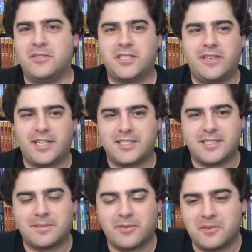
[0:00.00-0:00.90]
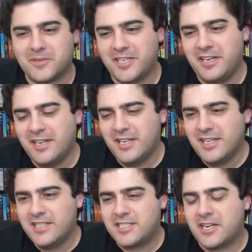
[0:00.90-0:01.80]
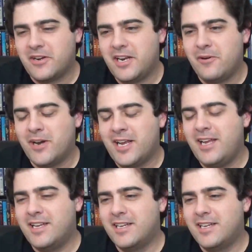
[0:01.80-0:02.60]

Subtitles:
so I guess it's appropriate. So anyway,